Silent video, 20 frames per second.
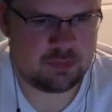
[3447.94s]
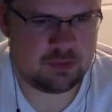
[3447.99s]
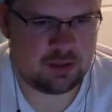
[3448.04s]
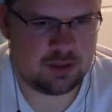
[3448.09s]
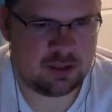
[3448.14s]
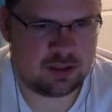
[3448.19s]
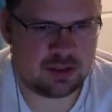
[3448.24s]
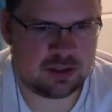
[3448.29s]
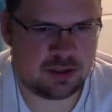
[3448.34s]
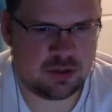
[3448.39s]

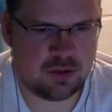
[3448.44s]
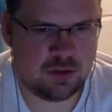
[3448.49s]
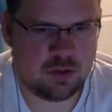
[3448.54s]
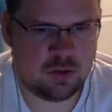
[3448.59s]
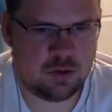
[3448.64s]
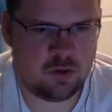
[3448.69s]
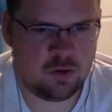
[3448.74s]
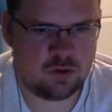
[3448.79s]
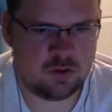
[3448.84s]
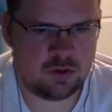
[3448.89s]
Let's go
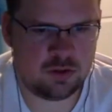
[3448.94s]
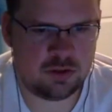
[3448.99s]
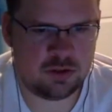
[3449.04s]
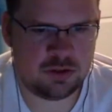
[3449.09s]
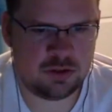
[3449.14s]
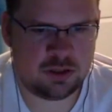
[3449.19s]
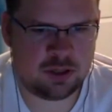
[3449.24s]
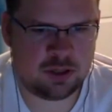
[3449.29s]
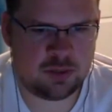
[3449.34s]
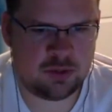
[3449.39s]

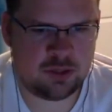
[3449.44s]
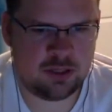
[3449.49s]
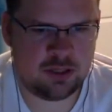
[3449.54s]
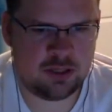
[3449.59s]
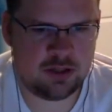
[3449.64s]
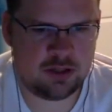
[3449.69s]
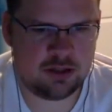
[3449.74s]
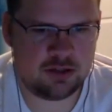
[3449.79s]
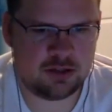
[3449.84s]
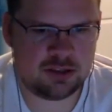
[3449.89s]
over. I want to
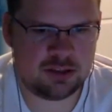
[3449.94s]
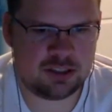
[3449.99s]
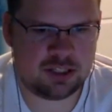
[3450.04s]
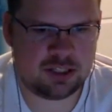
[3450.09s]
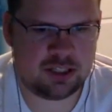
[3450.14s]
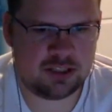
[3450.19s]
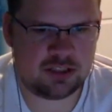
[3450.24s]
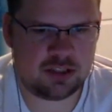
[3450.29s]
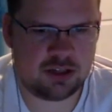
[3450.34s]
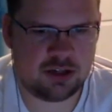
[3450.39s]
hear
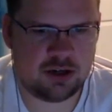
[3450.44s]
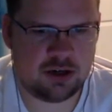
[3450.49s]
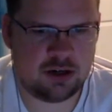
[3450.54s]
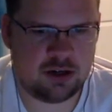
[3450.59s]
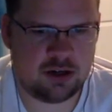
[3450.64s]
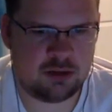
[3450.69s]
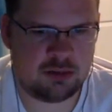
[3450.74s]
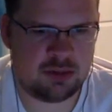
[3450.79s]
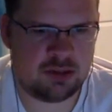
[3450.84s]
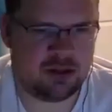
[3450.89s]
Jake's
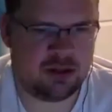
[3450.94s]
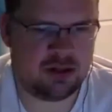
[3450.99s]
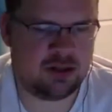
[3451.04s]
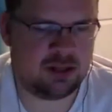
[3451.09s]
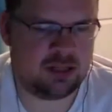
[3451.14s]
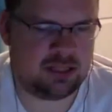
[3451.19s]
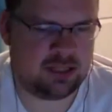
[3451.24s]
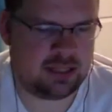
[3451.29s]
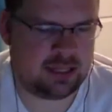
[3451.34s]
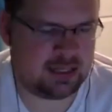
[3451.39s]
argument
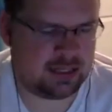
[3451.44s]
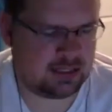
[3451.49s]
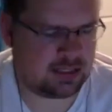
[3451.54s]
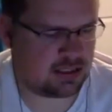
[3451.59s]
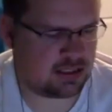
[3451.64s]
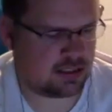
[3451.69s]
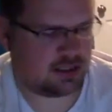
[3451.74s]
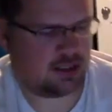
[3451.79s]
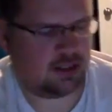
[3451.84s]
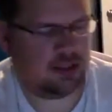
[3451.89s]

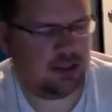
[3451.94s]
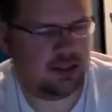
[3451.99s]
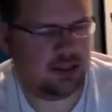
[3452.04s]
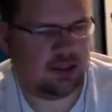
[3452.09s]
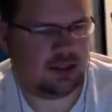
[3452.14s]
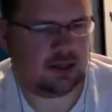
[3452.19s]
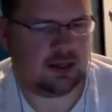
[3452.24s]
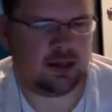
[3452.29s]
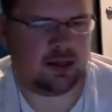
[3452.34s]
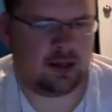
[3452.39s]
against
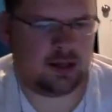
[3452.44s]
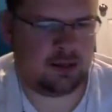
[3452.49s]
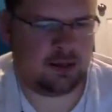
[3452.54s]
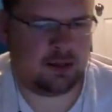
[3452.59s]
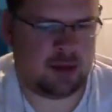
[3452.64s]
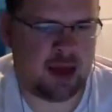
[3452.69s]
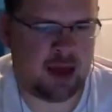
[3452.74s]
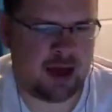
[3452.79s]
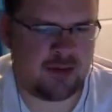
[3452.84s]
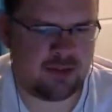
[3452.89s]

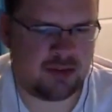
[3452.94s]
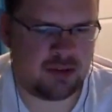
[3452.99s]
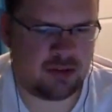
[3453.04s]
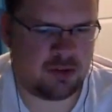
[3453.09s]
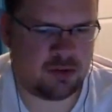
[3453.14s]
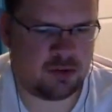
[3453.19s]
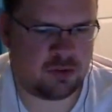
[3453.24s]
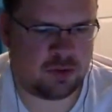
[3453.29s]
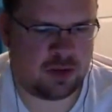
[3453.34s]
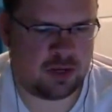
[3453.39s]
having
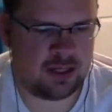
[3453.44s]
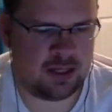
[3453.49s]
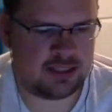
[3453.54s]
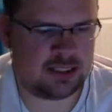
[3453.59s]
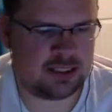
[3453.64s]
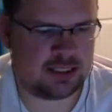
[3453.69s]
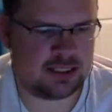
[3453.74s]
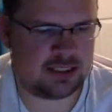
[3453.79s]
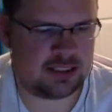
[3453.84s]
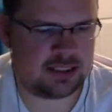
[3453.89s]
the right
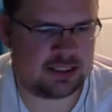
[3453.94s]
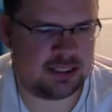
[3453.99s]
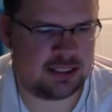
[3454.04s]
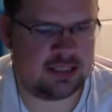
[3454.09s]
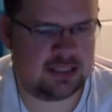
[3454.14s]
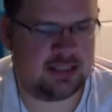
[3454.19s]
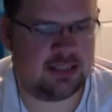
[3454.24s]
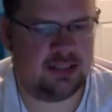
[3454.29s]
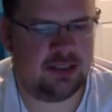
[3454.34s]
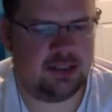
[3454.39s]
to
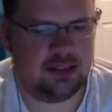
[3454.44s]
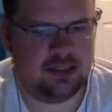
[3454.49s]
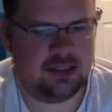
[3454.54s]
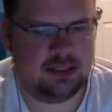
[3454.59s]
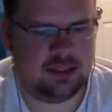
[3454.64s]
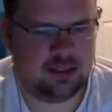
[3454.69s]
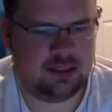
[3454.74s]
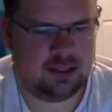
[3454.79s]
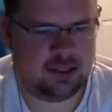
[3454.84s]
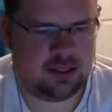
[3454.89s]
sit
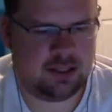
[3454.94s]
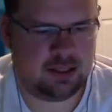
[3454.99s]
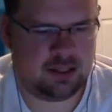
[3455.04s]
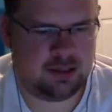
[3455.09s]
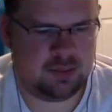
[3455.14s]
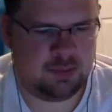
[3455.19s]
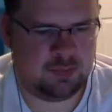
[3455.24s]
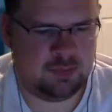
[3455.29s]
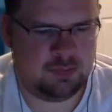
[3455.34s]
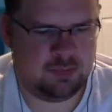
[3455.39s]

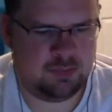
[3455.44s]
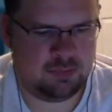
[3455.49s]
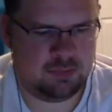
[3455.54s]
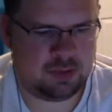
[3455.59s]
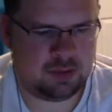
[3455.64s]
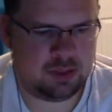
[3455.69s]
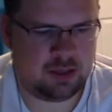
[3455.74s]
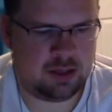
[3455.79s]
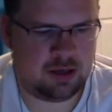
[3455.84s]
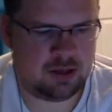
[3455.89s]

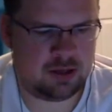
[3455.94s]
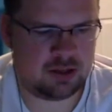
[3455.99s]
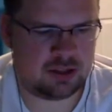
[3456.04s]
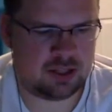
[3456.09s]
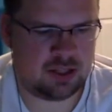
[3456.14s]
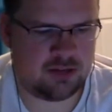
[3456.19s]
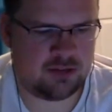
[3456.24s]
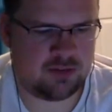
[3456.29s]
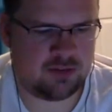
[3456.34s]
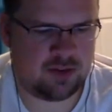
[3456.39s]
players
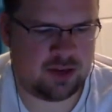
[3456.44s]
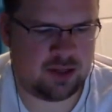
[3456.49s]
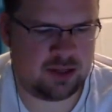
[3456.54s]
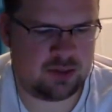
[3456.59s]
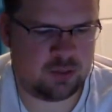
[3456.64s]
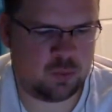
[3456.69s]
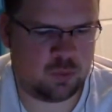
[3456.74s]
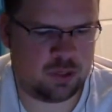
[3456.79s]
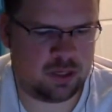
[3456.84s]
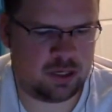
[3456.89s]
if a
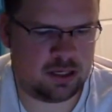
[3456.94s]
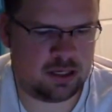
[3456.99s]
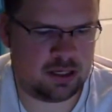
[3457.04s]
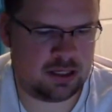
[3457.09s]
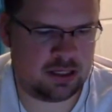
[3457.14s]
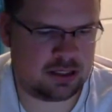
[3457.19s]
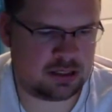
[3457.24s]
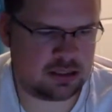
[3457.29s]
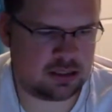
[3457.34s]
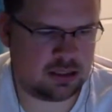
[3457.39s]
win
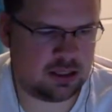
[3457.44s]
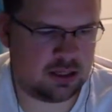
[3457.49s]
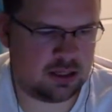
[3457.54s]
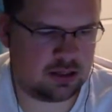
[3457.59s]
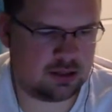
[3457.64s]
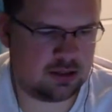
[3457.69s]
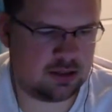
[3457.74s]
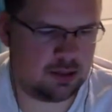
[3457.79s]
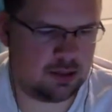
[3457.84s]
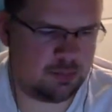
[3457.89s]
is
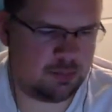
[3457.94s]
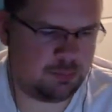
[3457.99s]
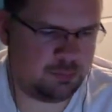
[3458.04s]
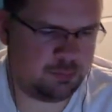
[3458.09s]
locked up.